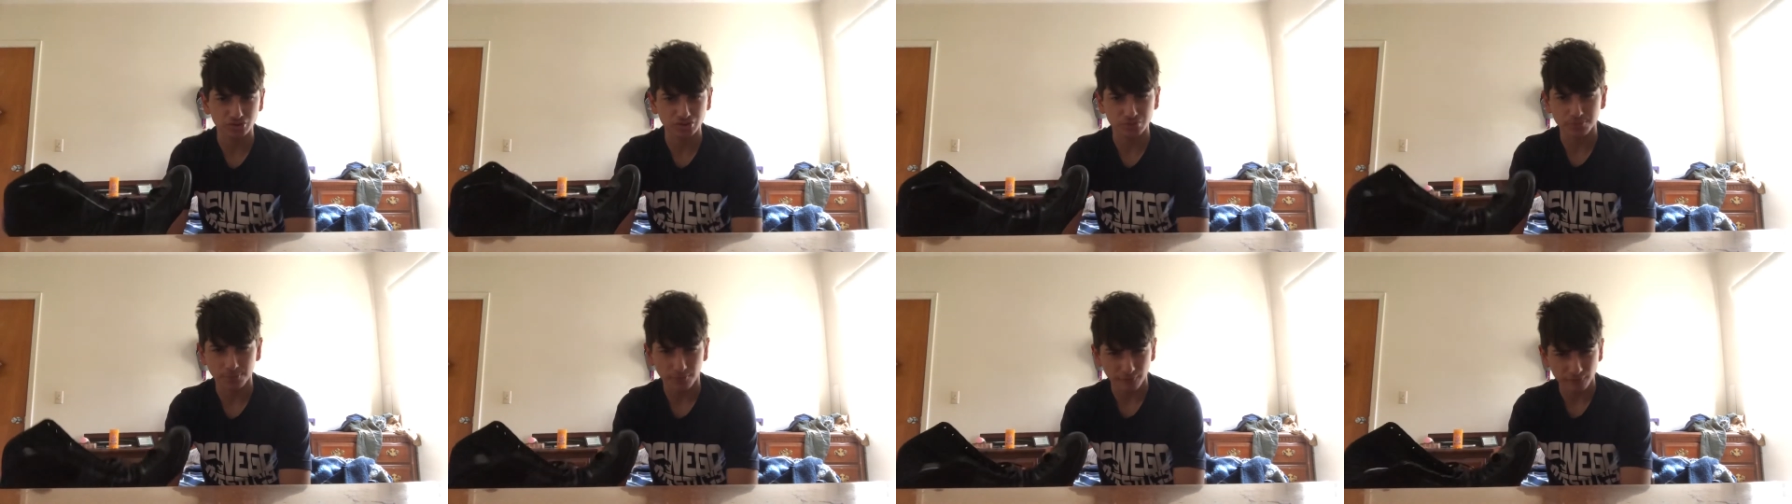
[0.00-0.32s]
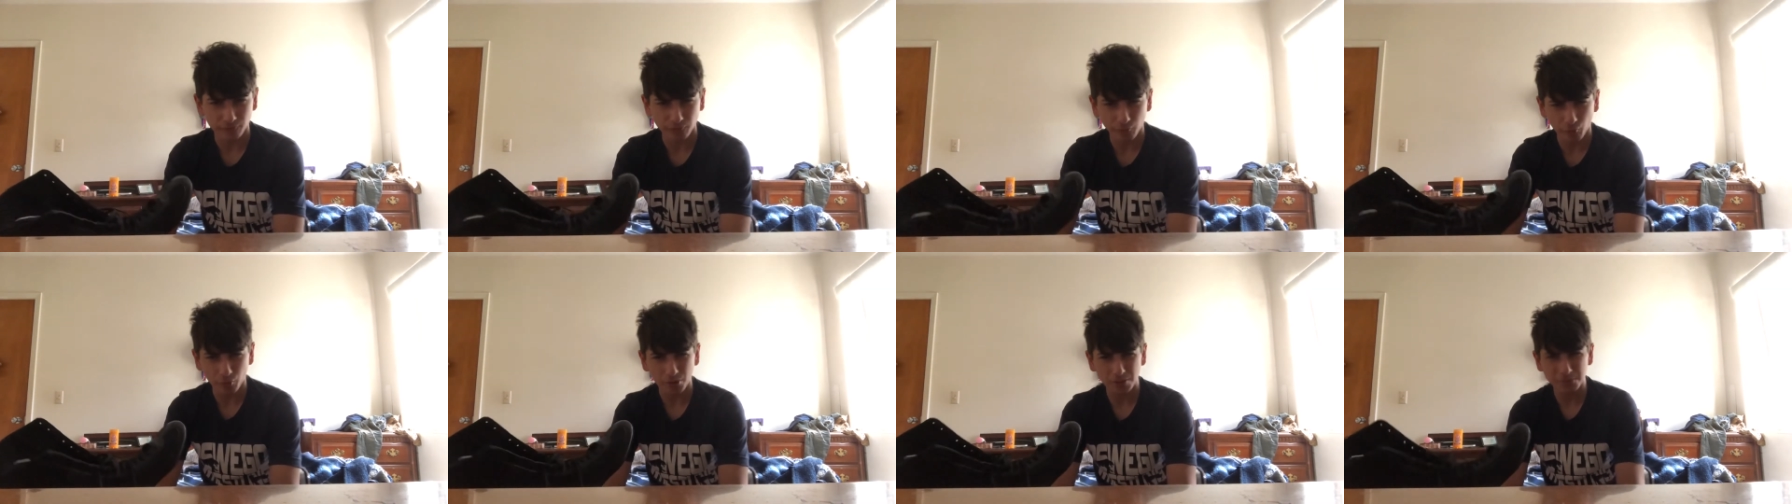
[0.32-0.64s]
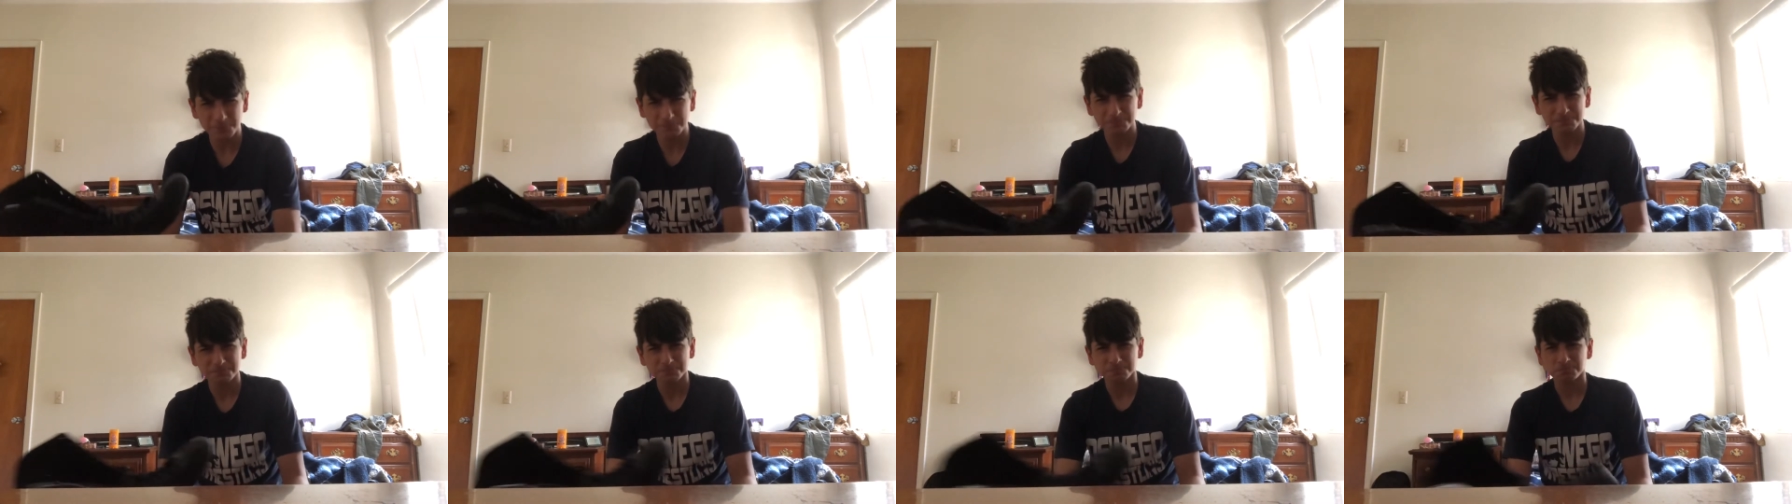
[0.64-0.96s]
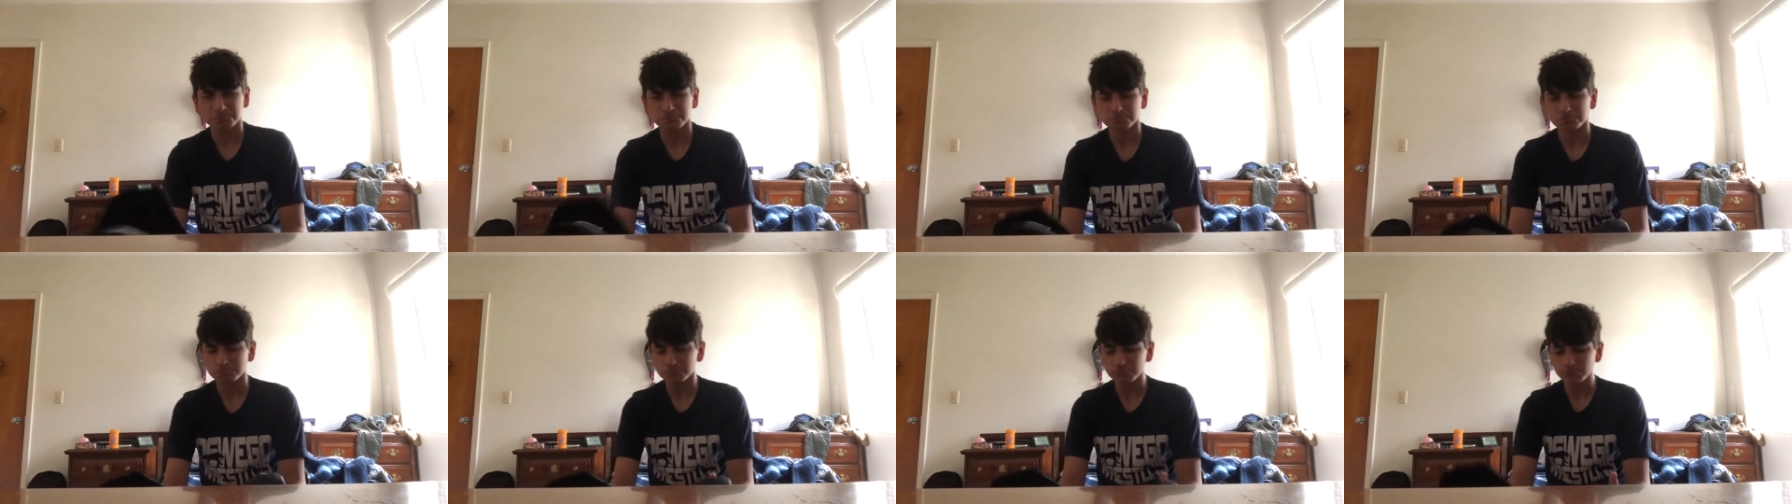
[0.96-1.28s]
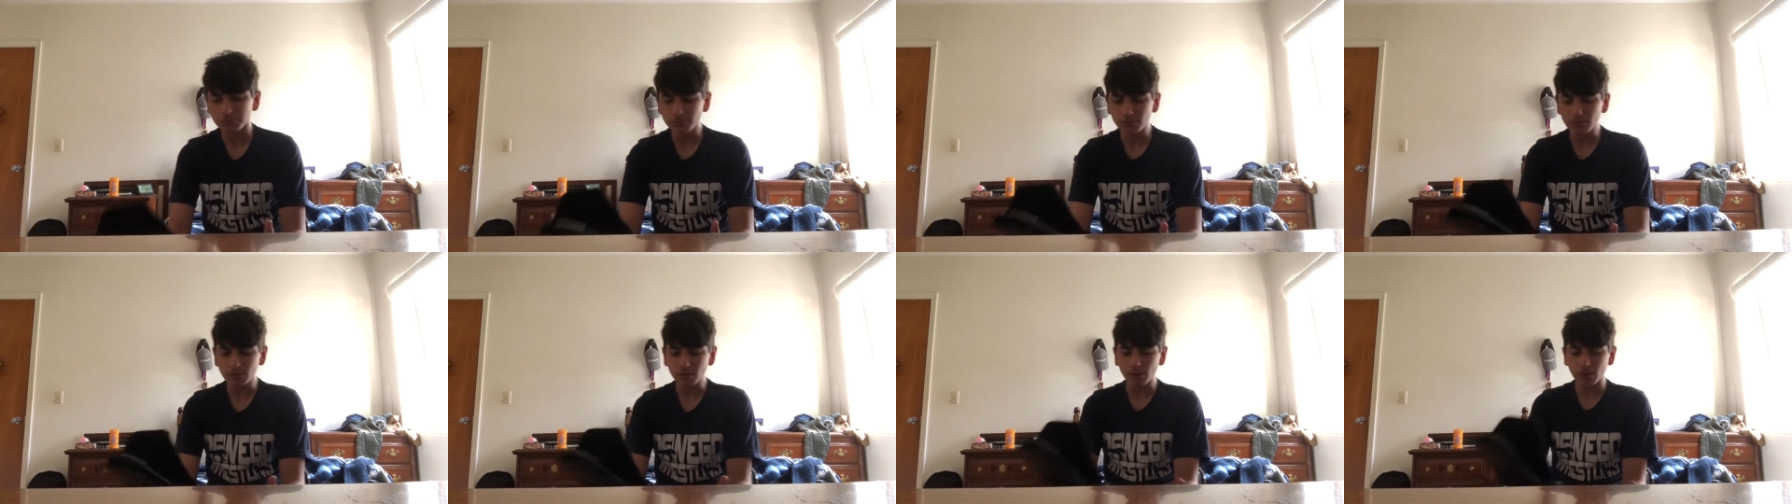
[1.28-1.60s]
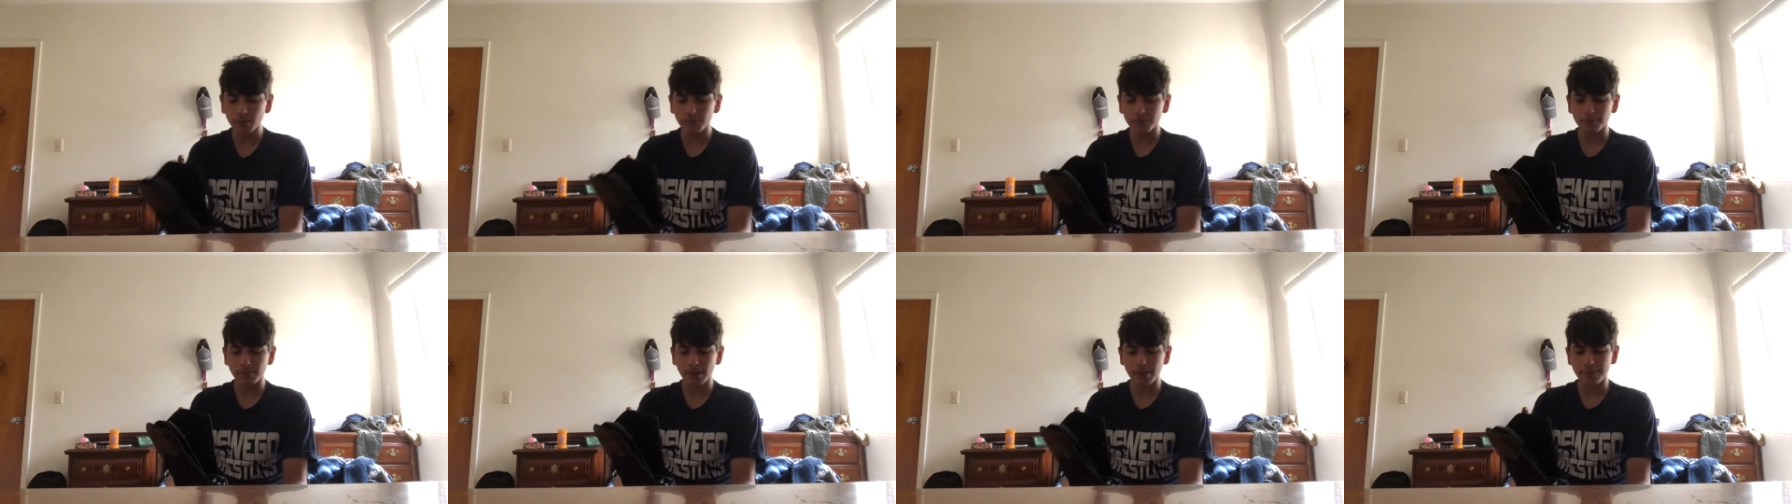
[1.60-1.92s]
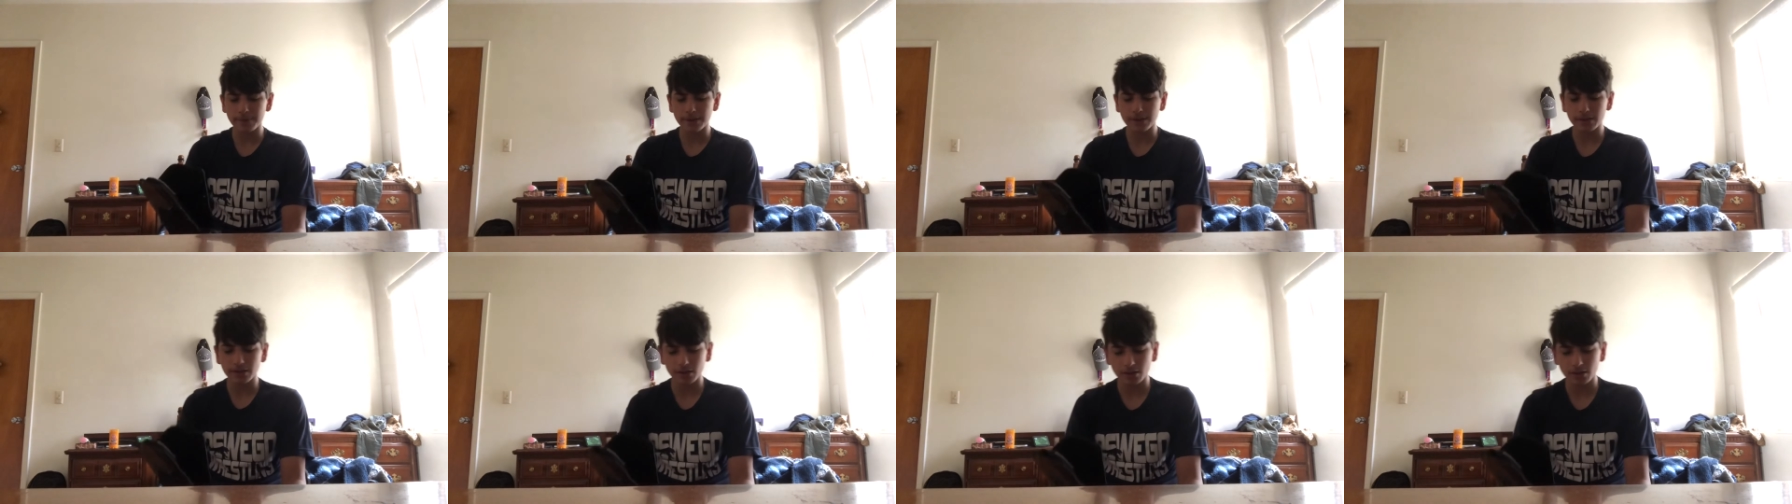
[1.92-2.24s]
before. Maybe,